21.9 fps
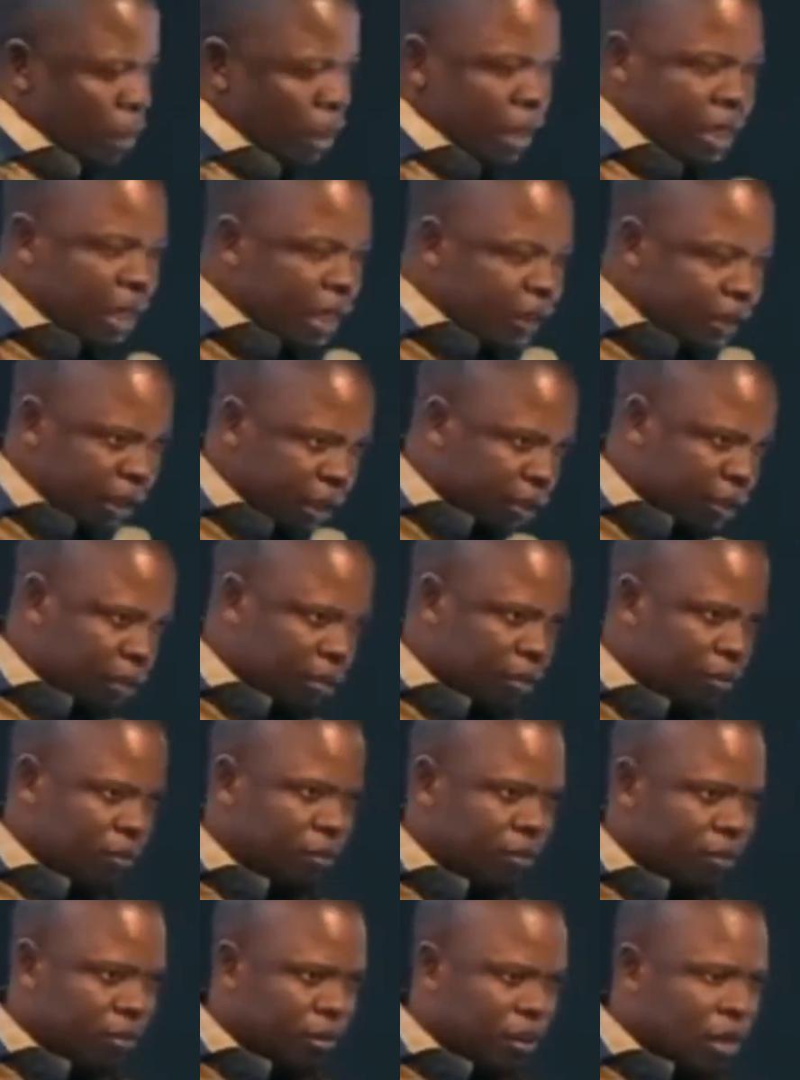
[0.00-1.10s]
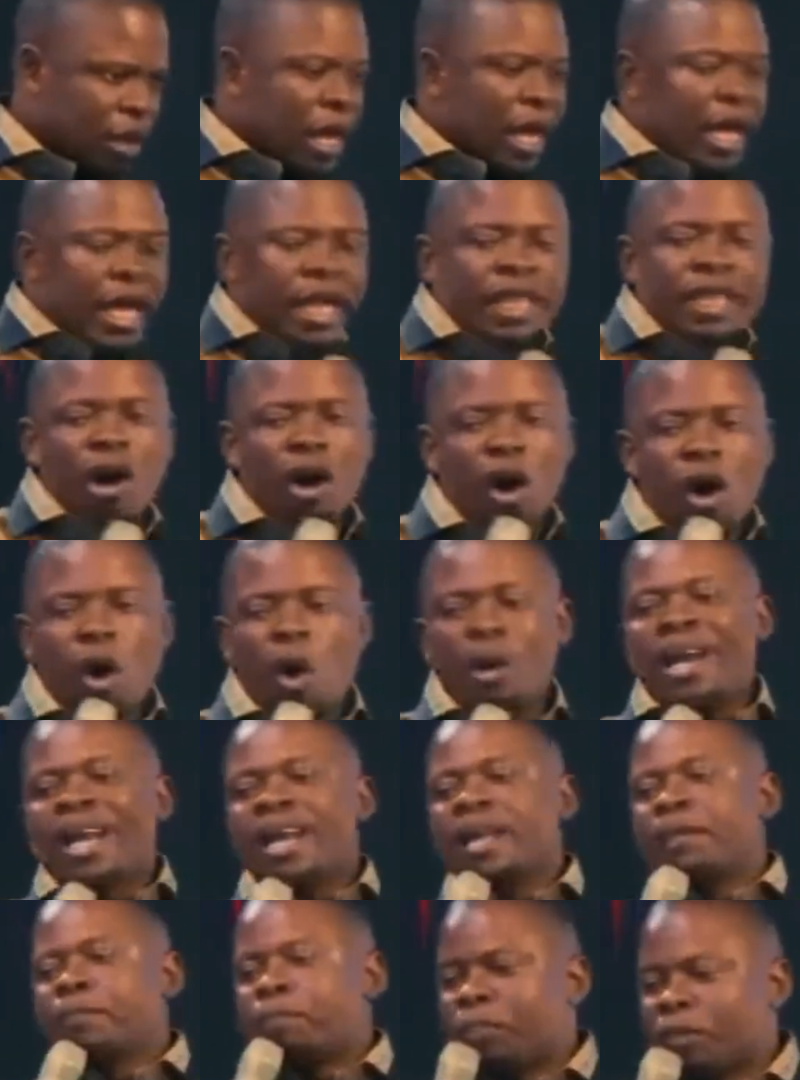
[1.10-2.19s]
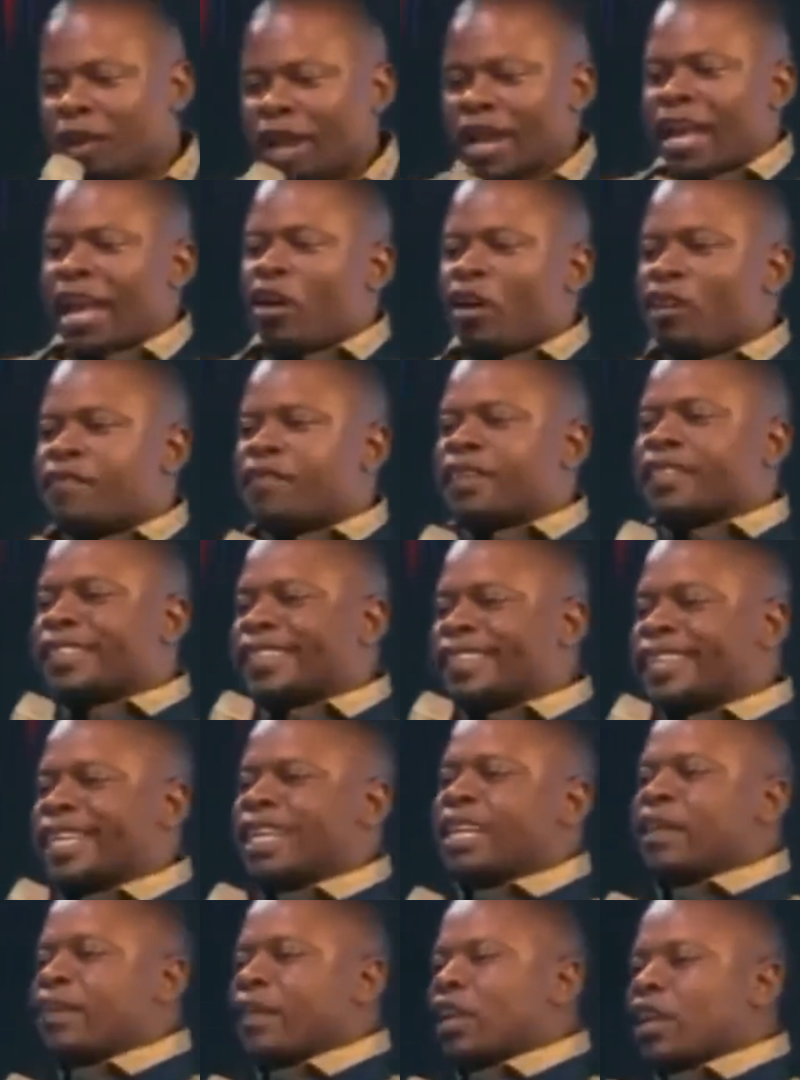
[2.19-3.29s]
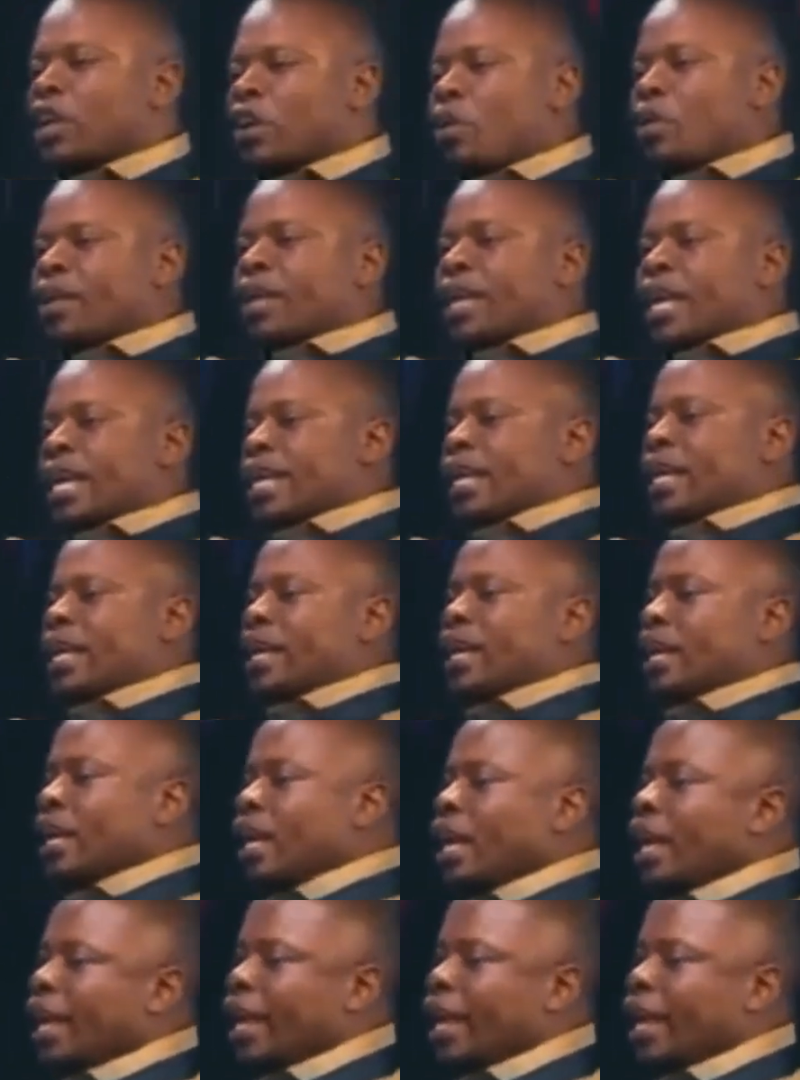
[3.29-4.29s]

He doesn't. The only prayer of a sinner that God can hear